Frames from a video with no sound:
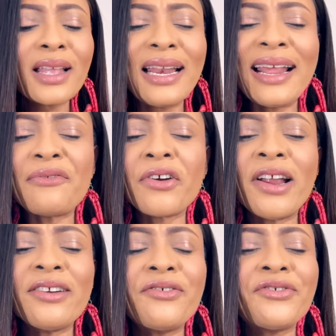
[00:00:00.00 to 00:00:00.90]
Le
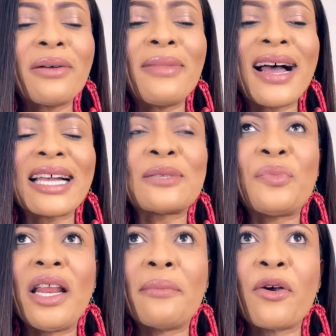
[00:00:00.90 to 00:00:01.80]
African Drama has
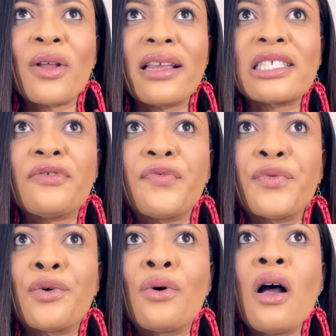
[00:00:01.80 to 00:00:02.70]
been in my collection
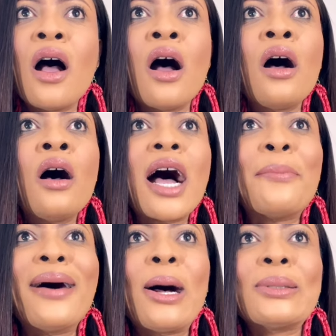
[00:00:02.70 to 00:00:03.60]
for
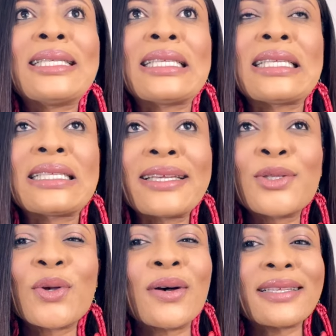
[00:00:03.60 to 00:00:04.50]
about
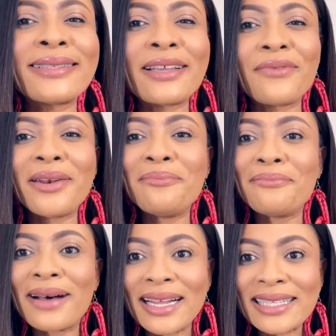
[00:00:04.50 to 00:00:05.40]
6 or 7
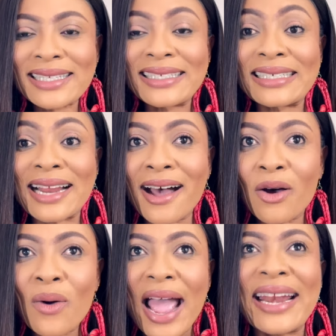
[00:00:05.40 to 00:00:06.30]
months
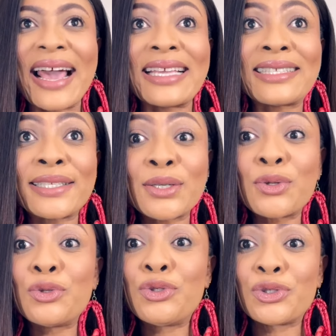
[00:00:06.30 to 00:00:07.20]
now, and I
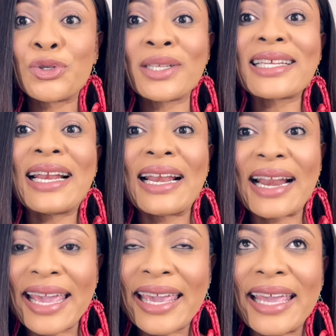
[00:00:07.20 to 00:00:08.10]
still do not
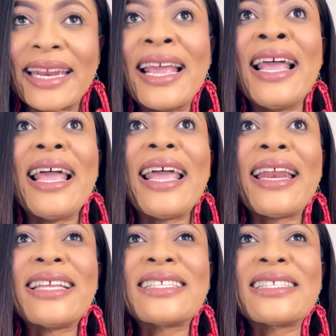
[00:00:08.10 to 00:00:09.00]
like it.
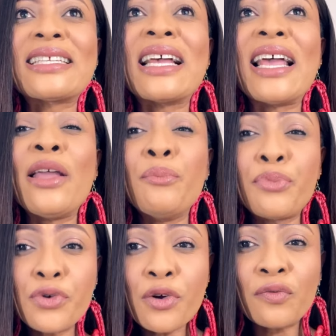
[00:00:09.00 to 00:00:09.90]
It has
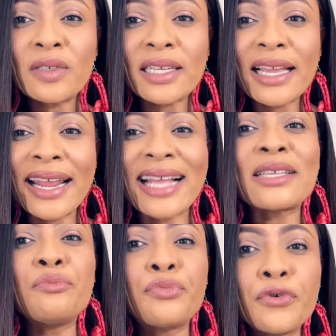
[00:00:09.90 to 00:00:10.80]
improved,
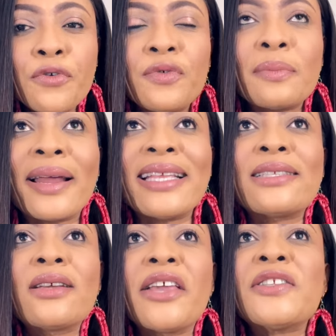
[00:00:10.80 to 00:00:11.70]
but it
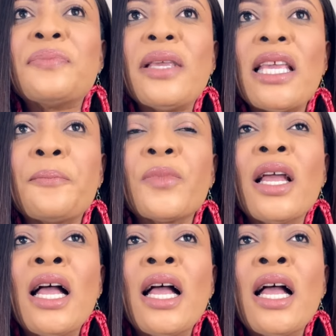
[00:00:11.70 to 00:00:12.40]
still gives me